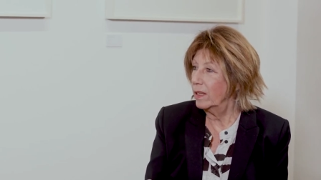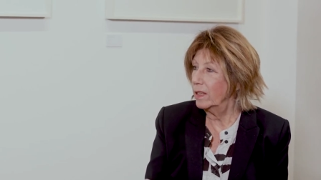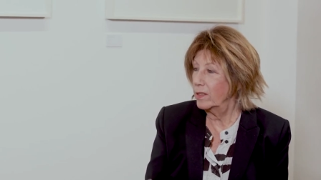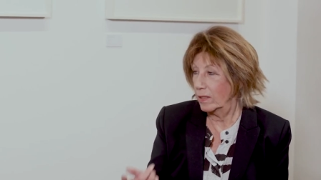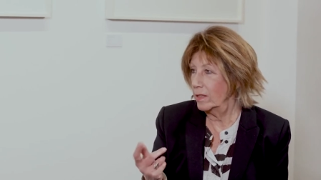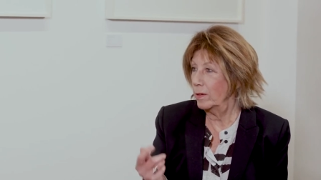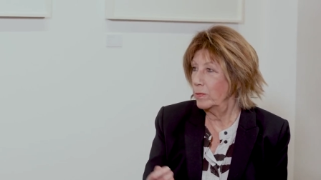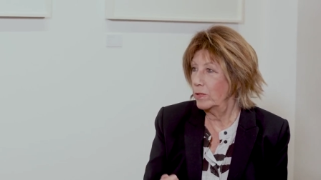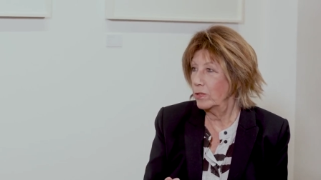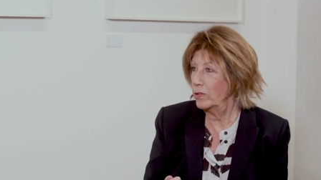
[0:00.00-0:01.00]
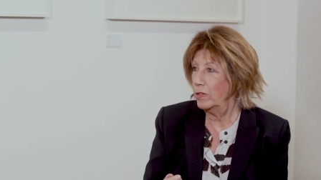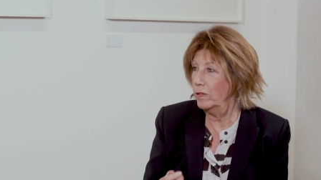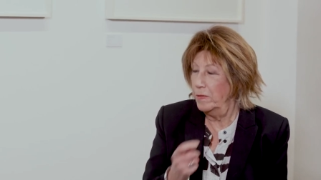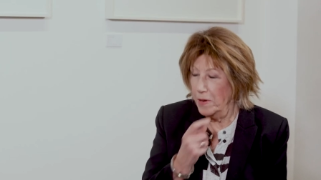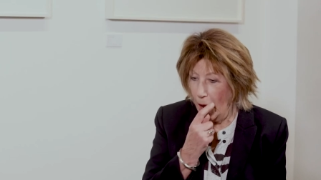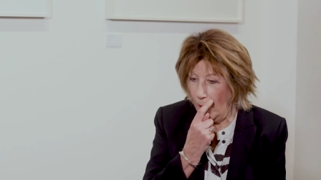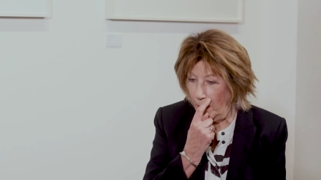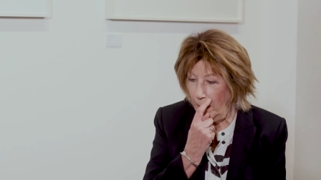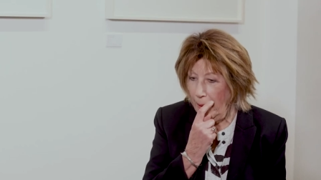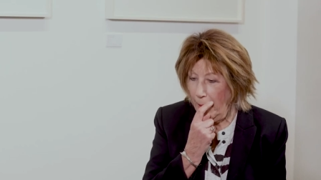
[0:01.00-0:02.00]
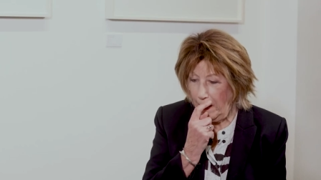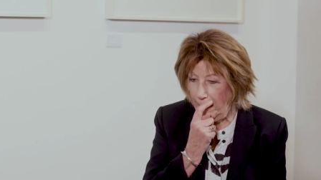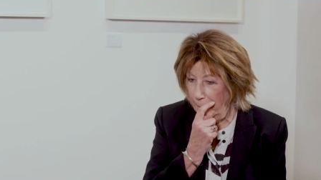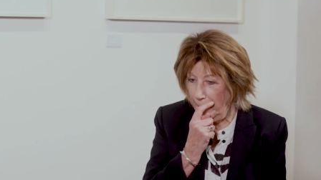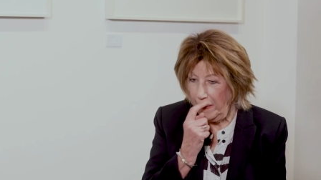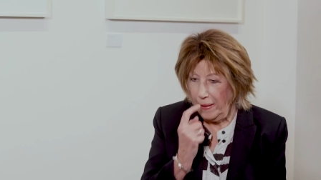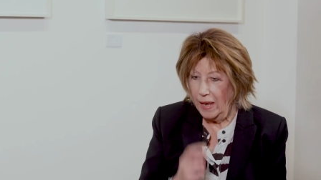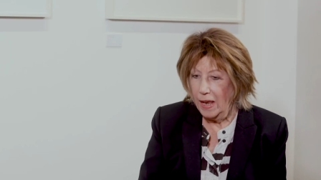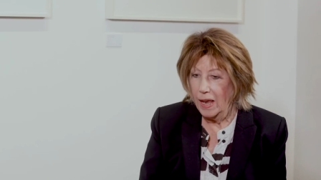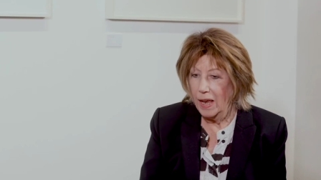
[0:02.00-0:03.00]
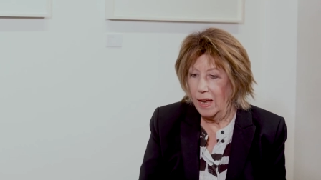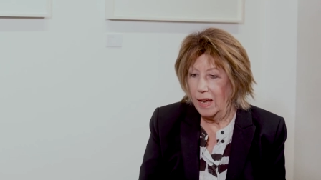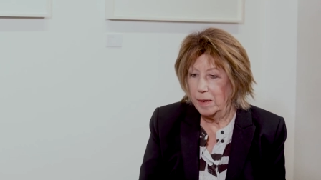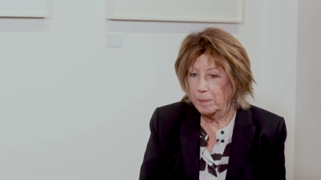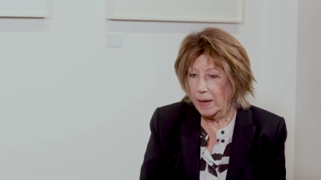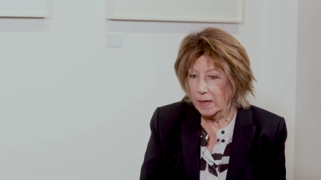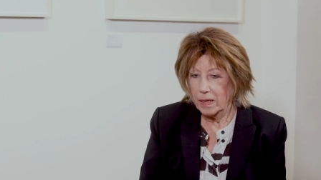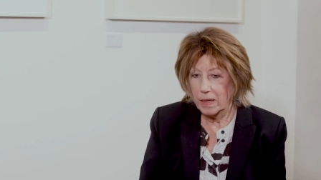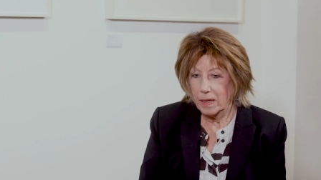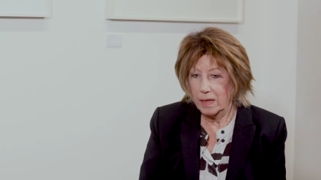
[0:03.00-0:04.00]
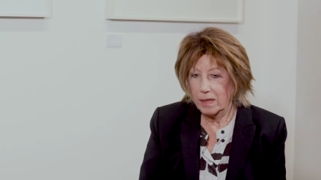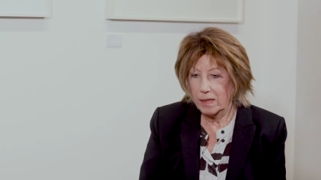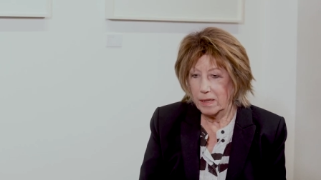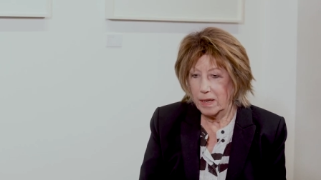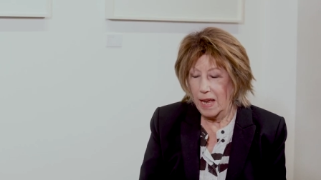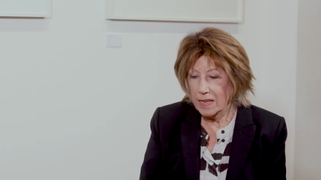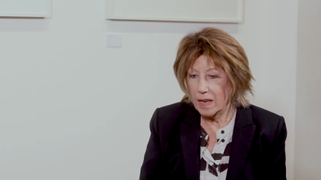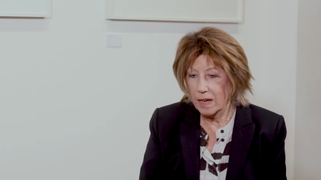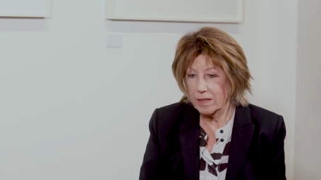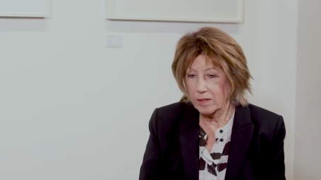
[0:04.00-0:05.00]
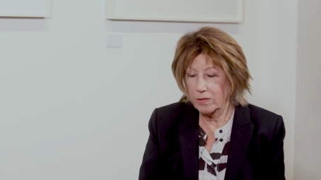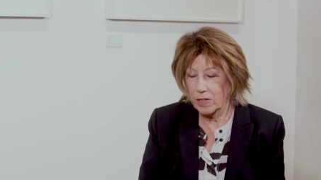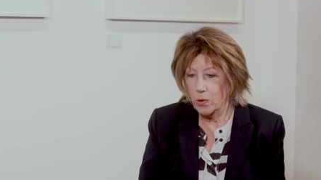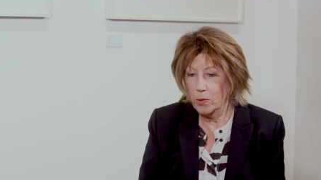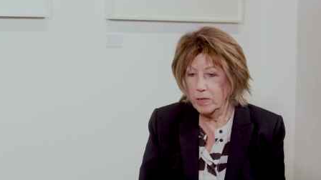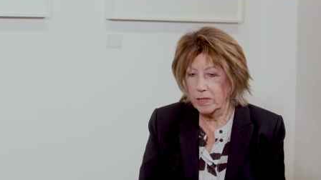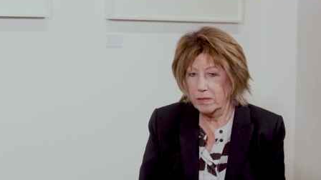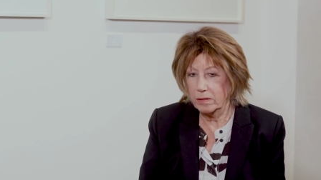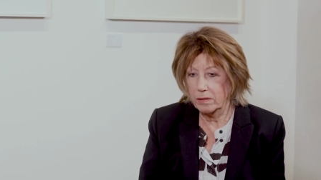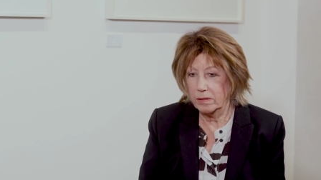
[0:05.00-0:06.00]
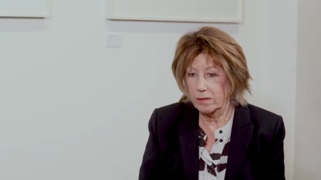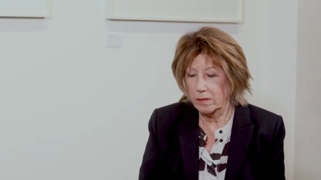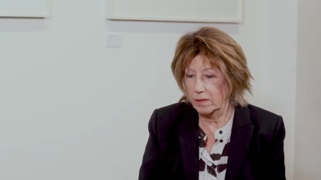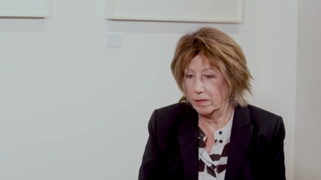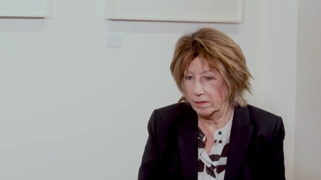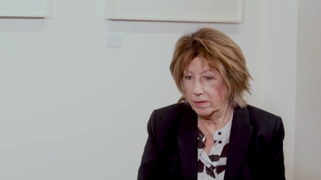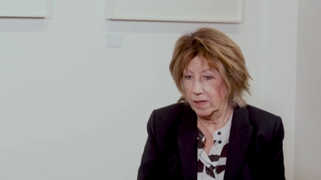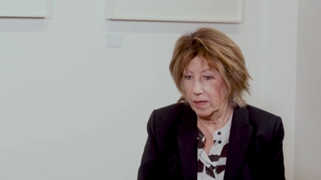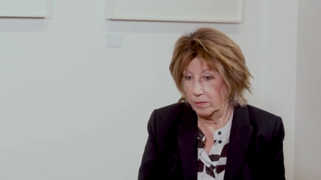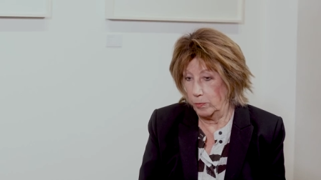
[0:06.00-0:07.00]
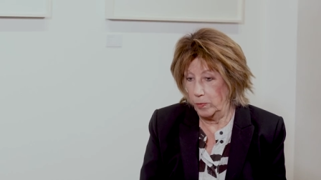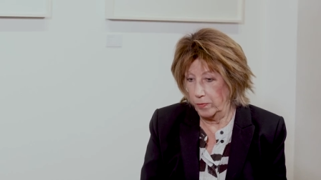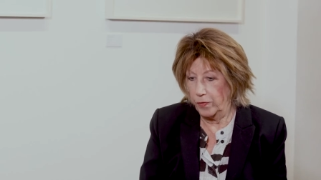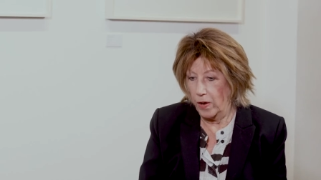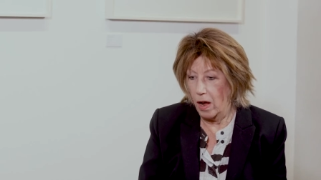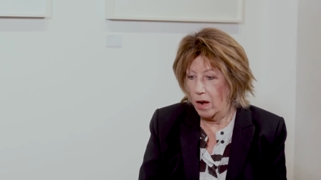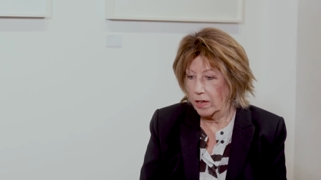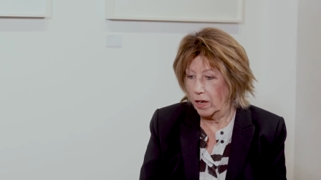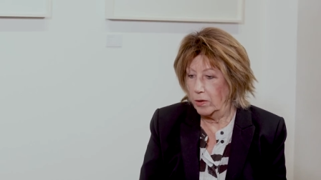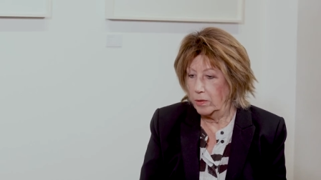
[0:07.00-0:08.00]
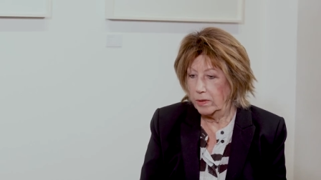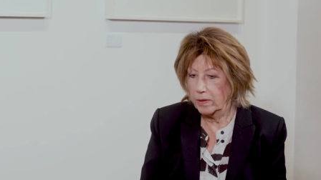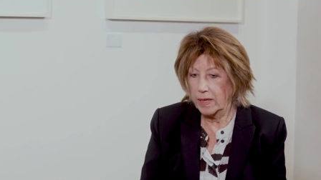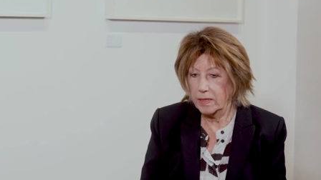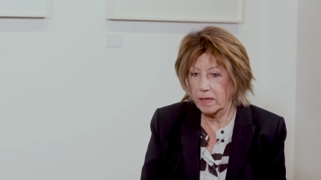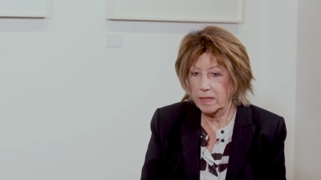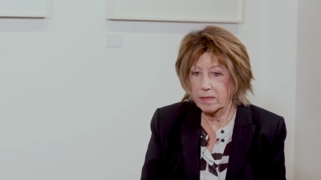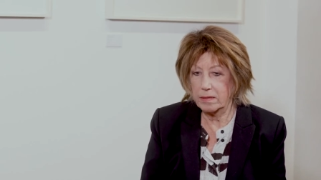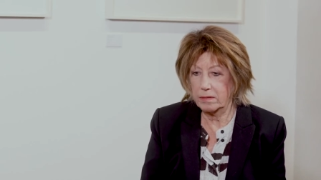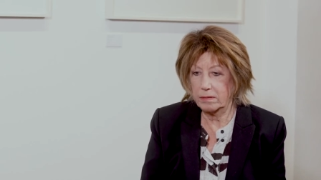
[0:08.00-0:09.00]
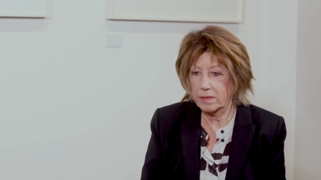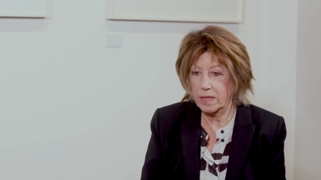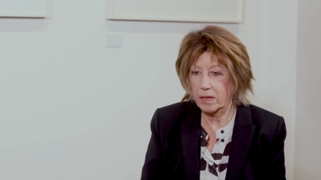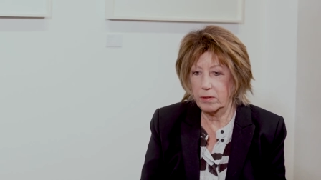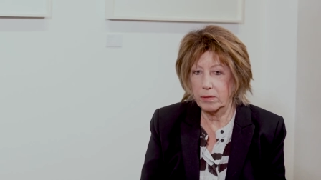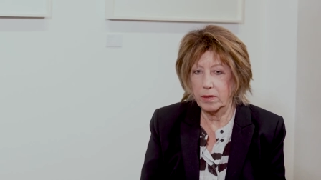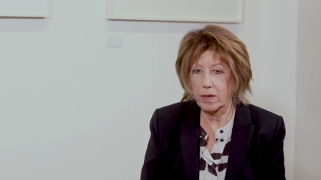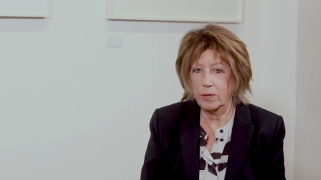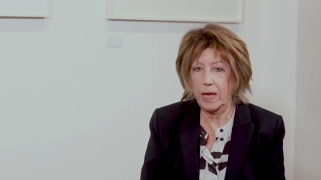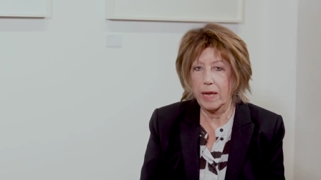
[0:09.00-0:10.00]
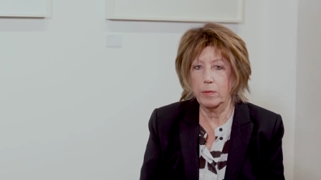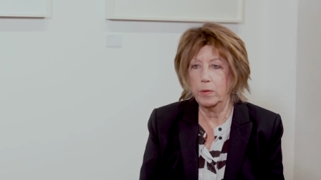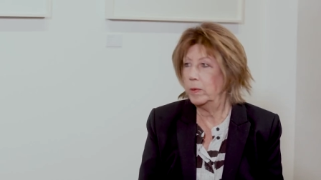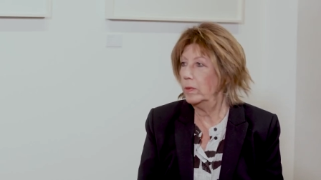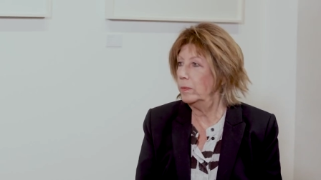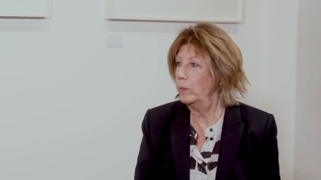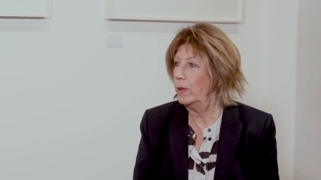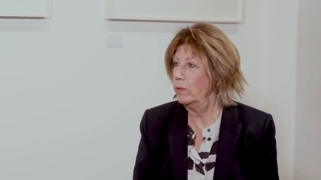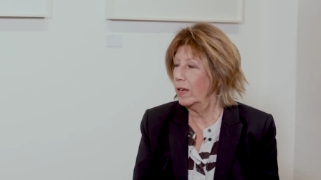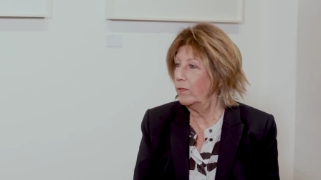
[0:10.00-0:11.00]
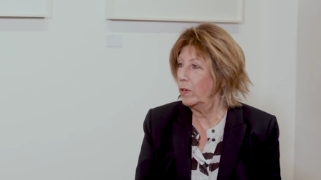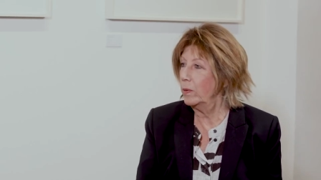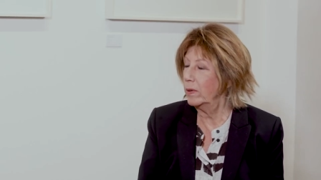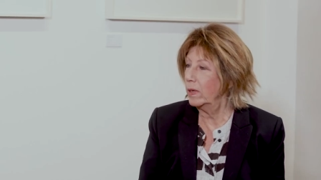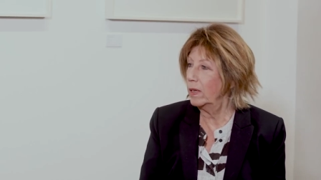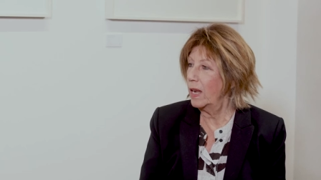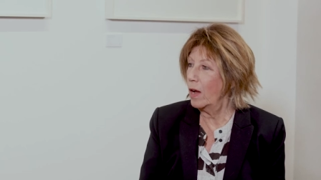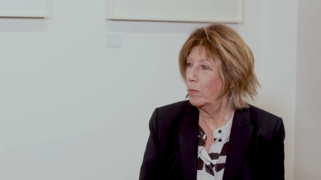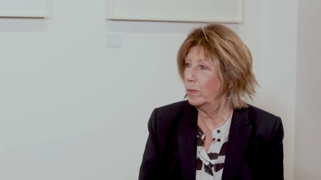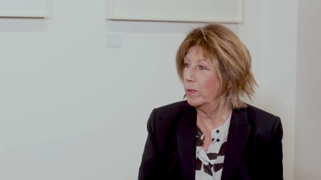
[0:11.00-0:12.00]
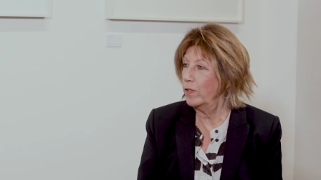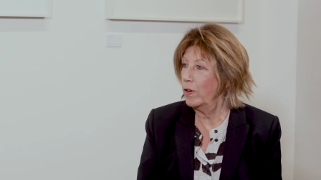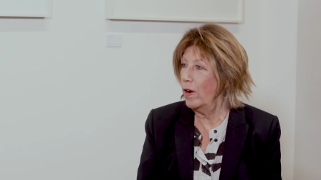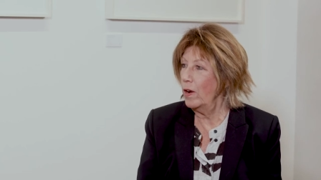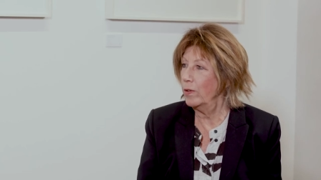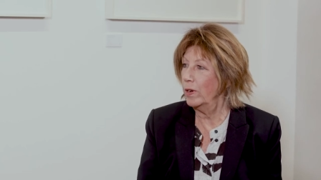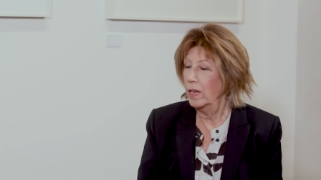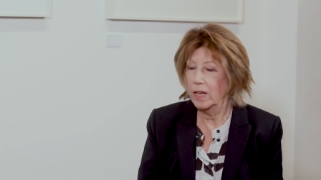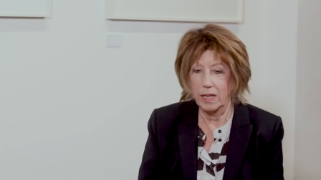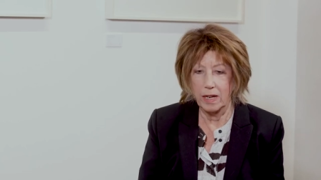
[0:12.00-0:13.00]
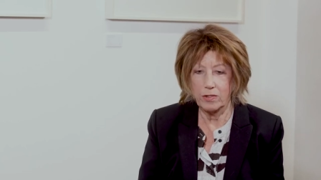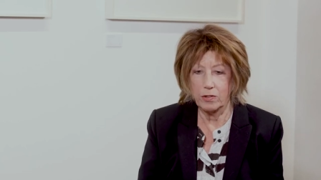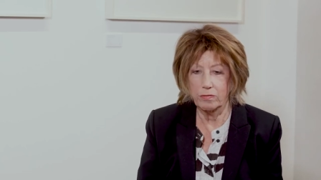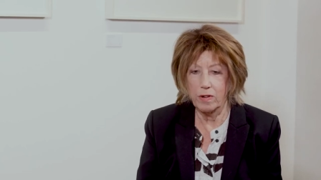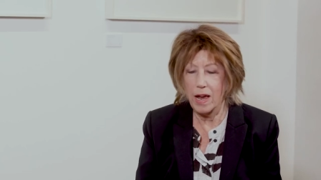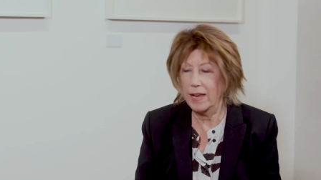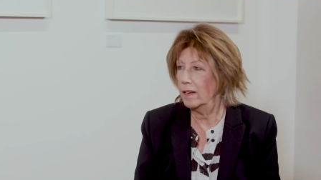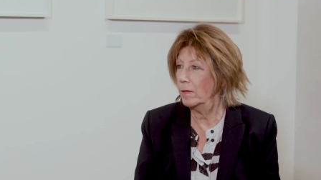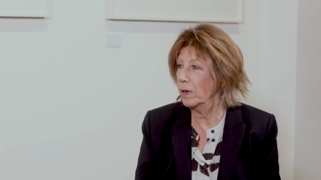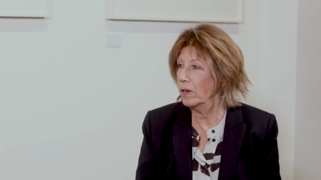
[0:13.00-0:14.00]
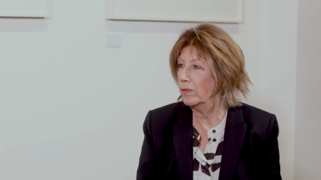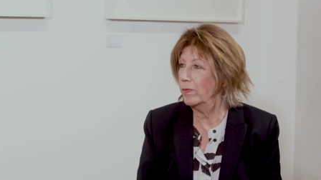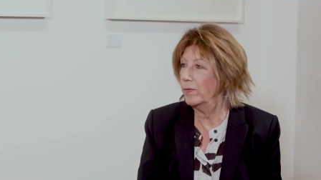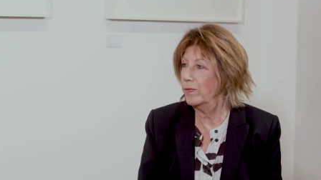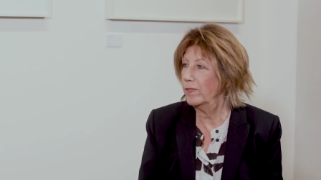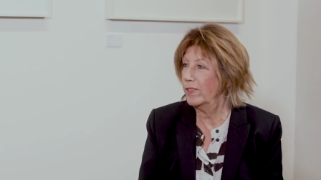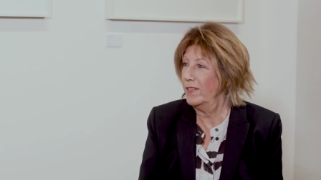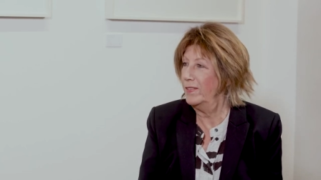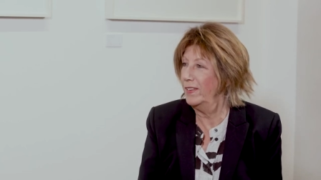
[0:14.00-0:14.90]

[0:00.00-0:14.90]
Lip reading: as I'm sure you know. Yeah. But as I'd recorded for Argo, they said, "Oh, okay, well, we'll give you an album of your own." And I thought, right, I'm going to